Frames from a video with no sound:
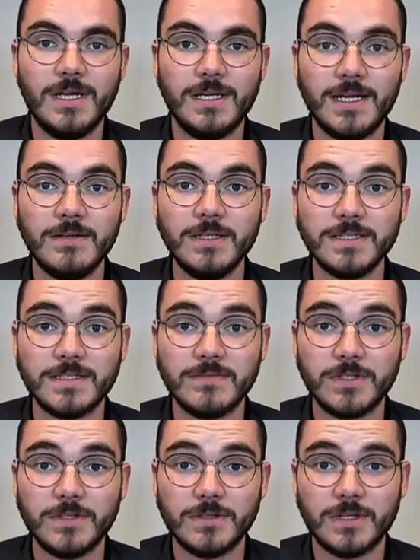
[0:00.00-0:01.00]
Now let's have
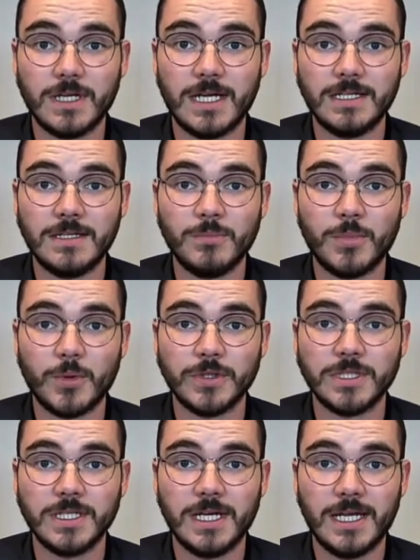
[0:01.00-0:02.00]
a look at
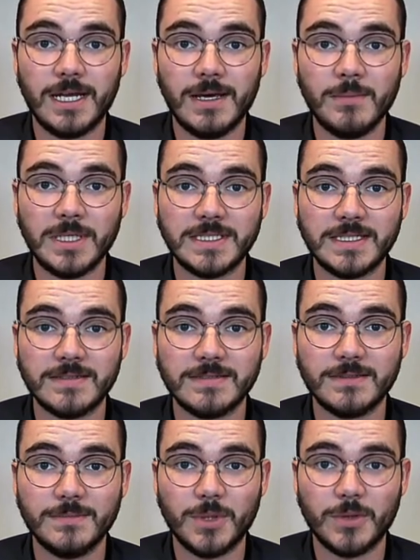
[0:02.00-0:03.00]
importing an MSS
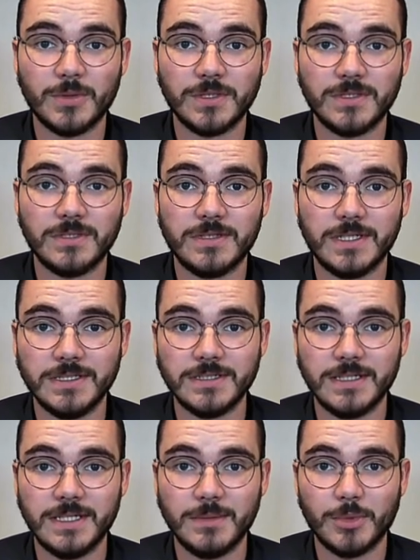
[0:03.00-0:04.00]
component
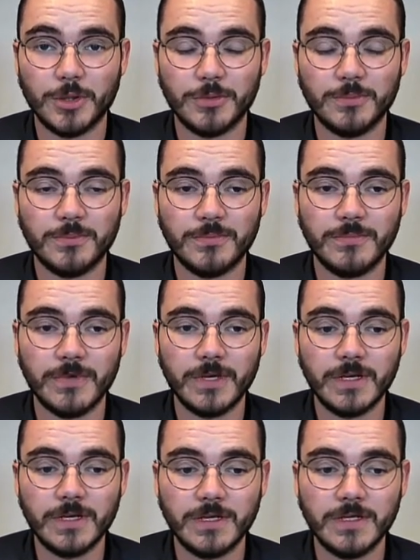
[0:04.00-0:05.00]
into Libro.
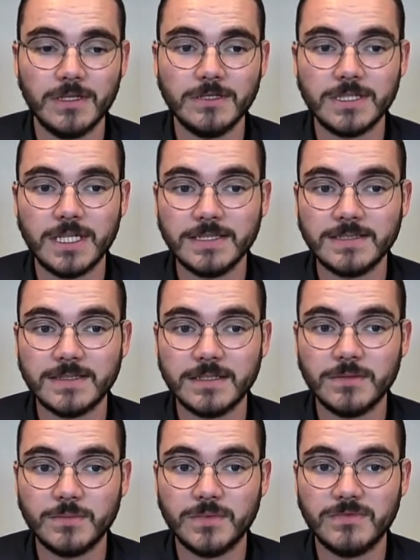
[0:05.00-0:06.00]
So let's
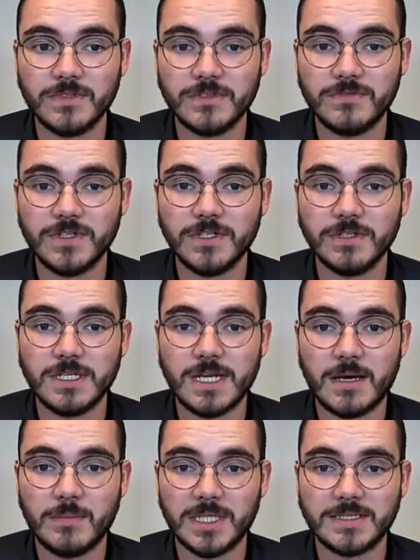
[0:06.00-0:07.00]
say we've configured an
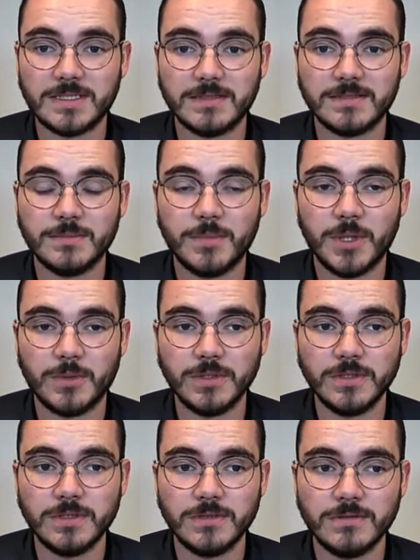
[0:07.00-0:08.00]
MSS
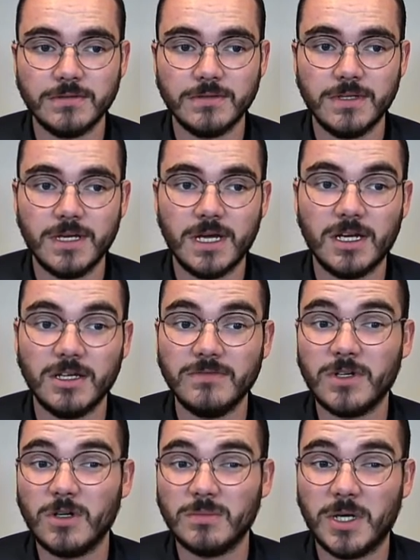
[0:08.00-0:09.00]
component, and I've
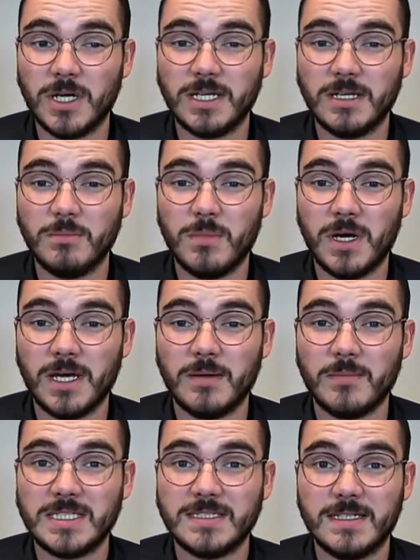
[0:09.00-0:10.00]
called mine
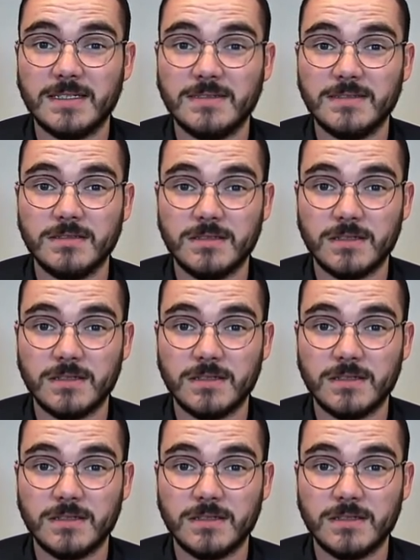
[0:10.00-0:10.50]
mymss.cfg,